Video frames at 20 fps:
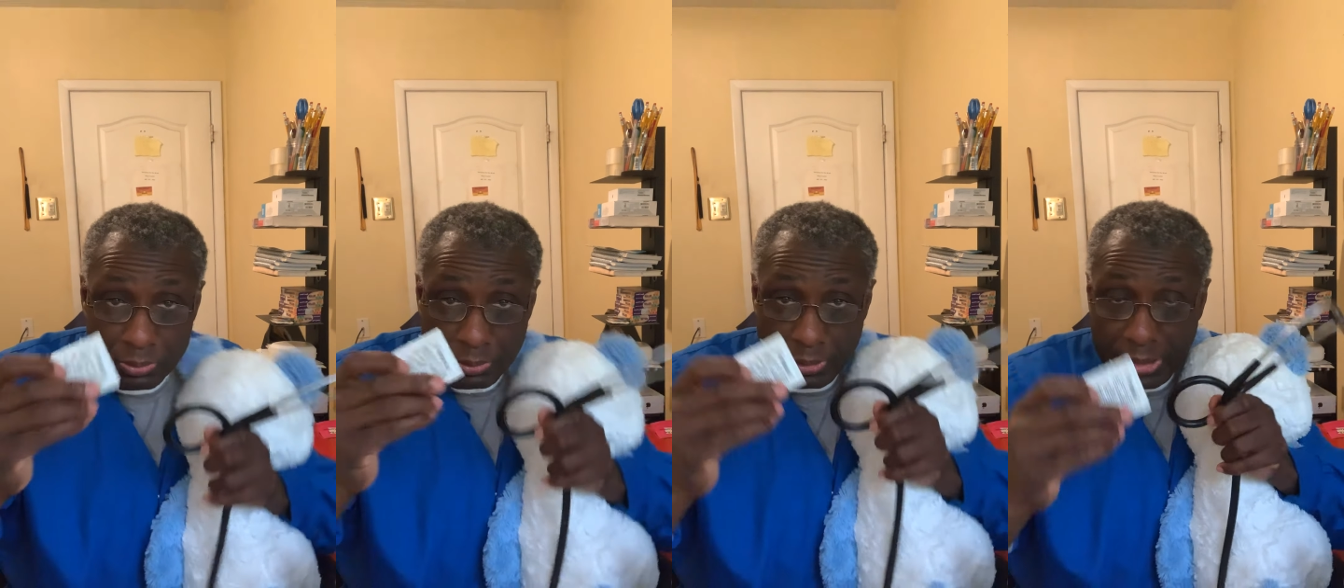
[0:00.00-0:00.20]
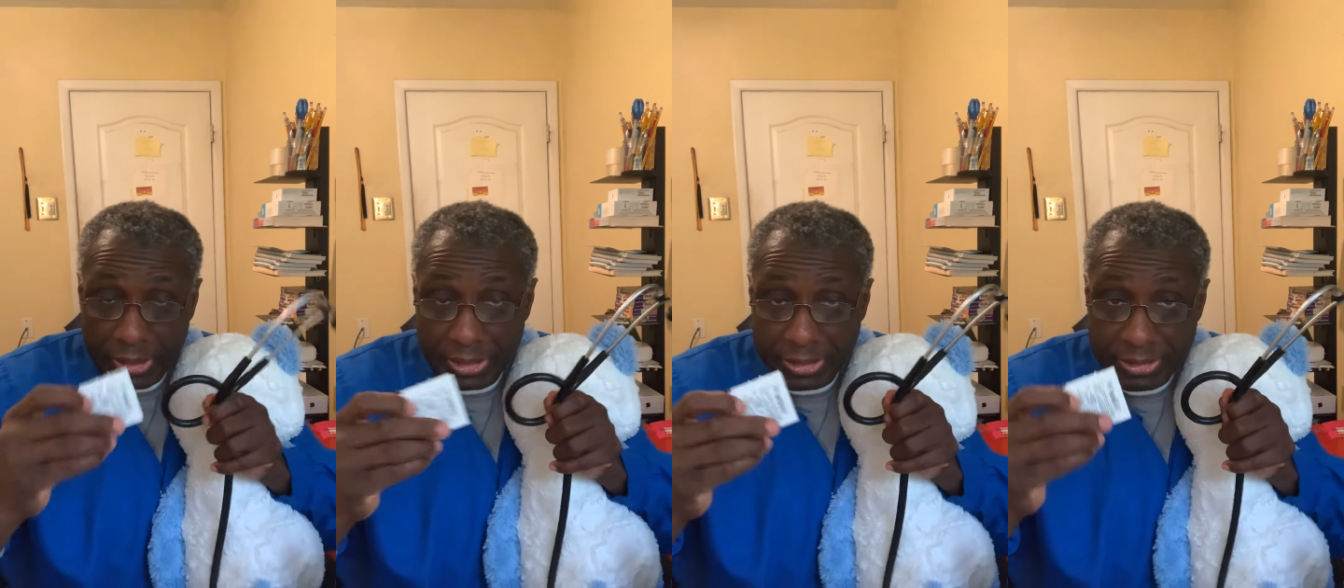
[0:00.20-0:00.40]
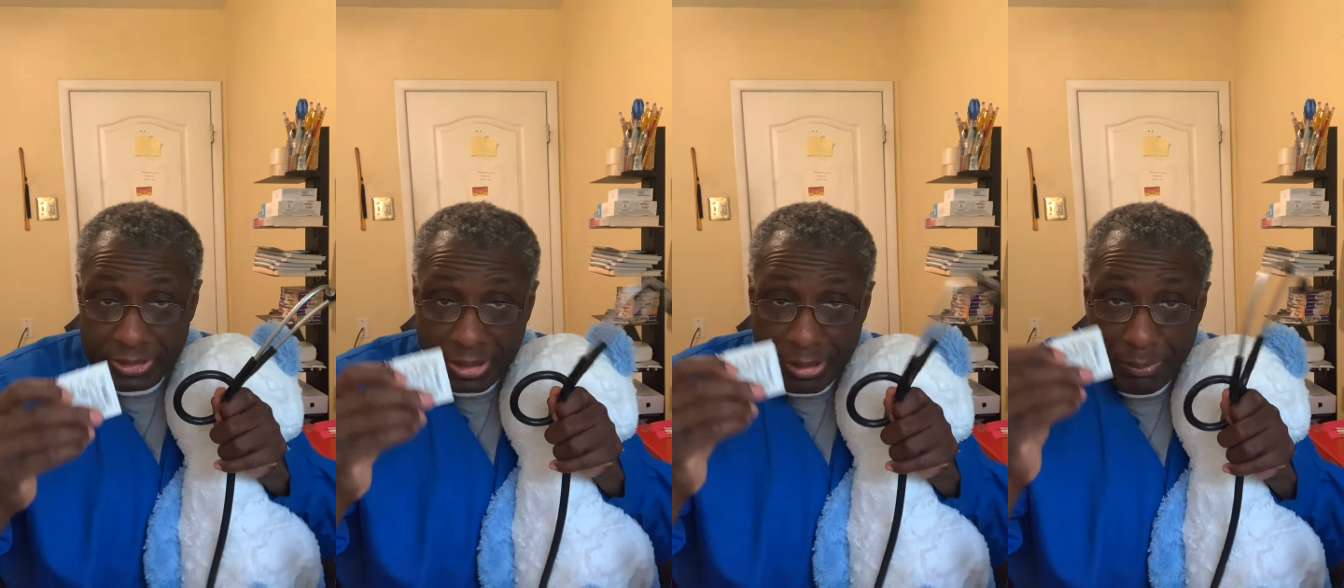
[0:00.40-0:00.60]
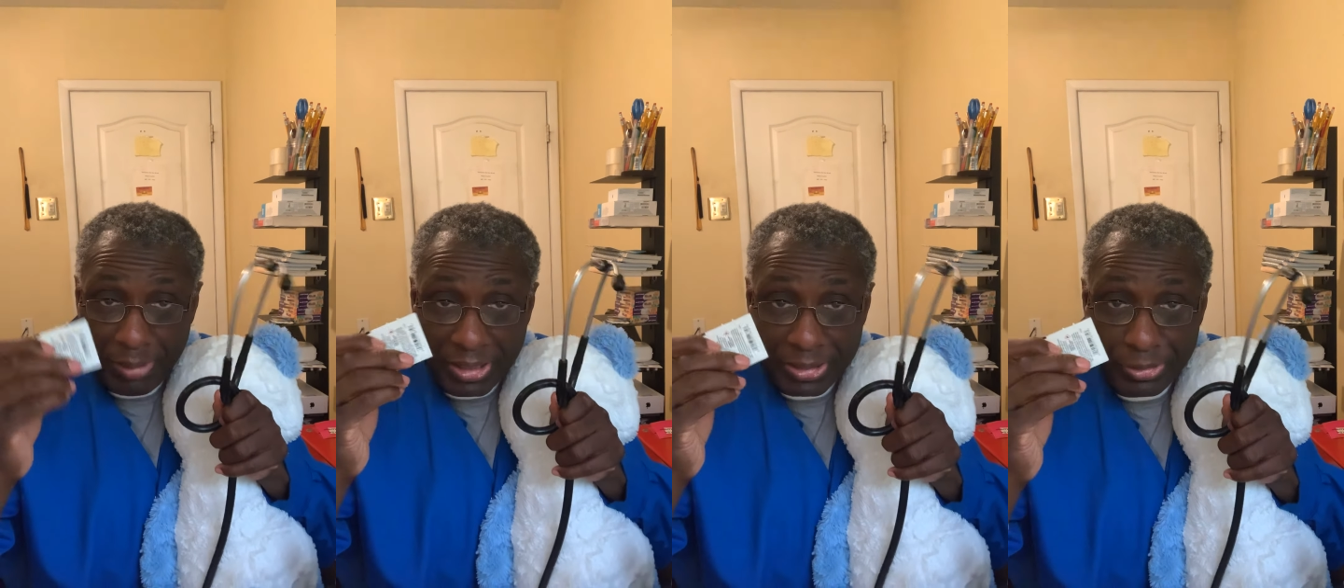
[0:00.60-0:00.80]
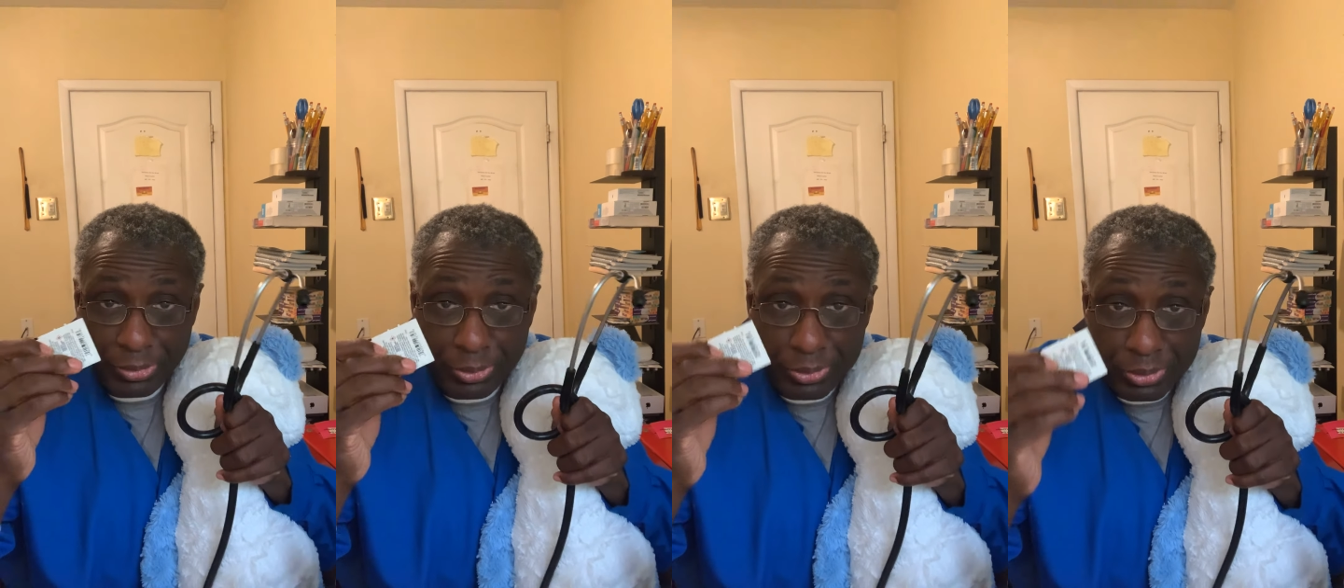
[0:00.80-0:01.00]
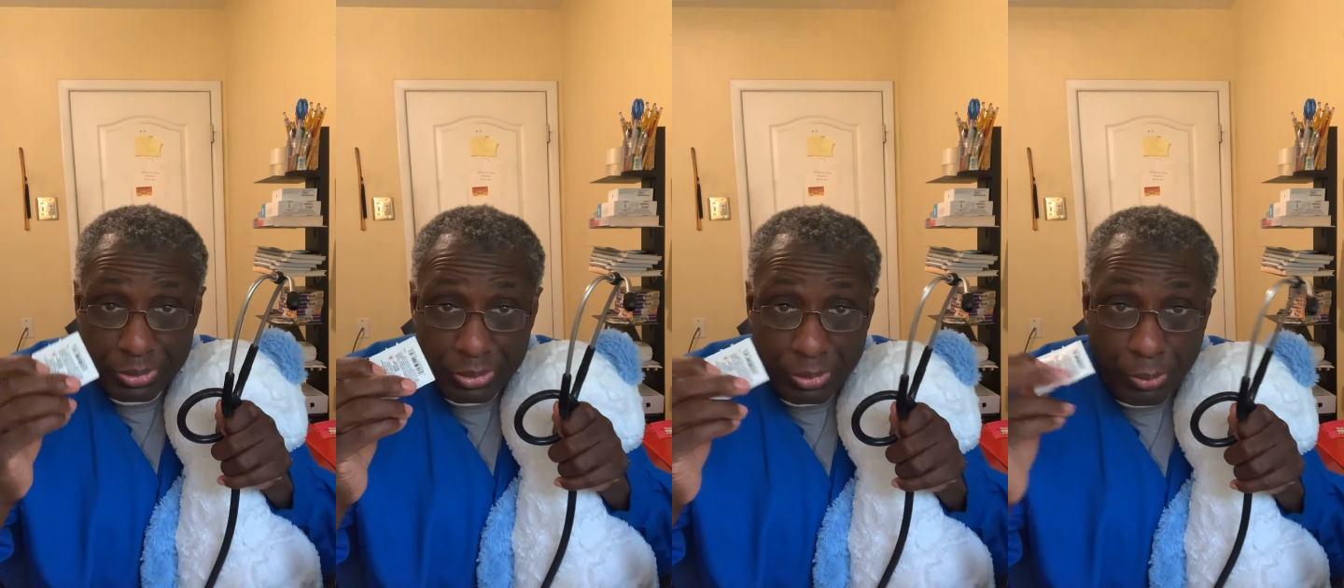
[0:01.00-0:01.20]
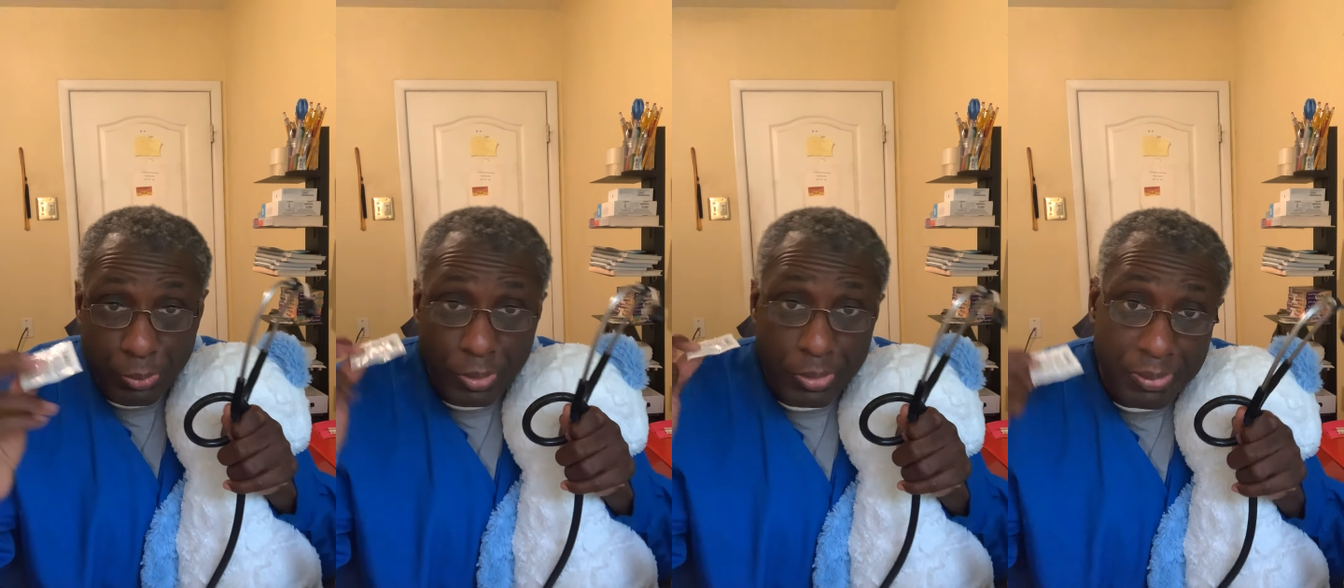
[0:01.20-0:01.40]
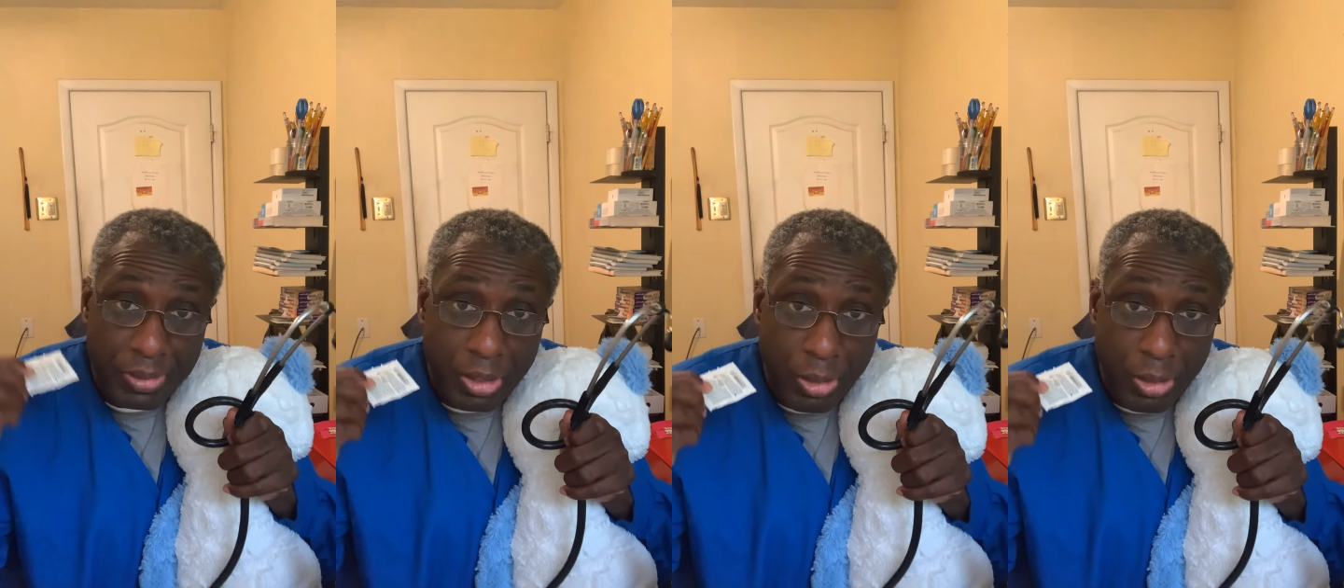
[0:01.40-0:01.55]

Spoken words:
anytime I use the equipment,